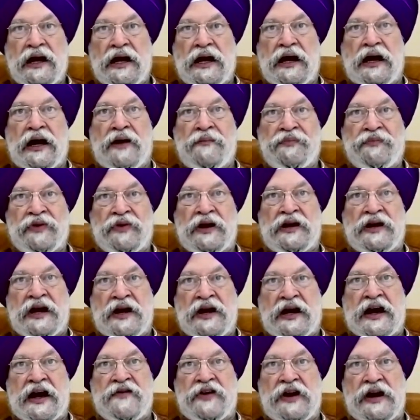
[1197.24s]
Uh, the
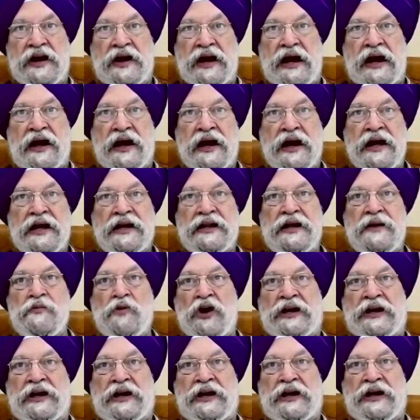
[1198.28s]
recovery rate. The
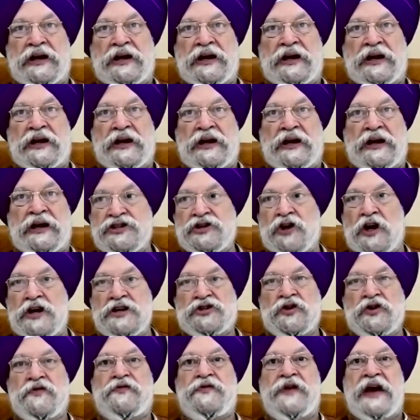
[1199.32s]
mortality rate is
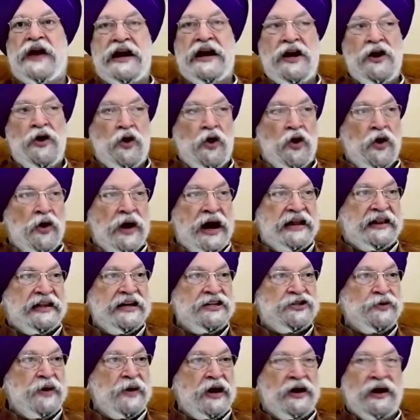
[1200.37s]
also very low. I
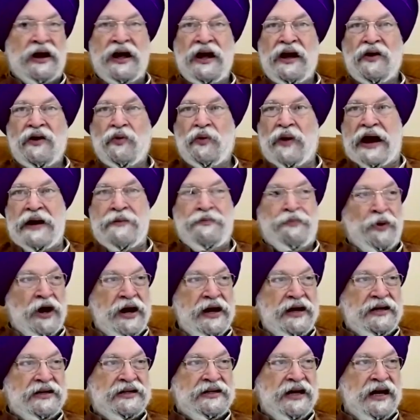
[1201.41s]
think it's what
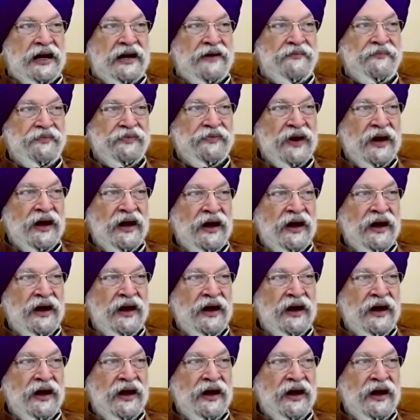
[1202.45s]
1.1.2%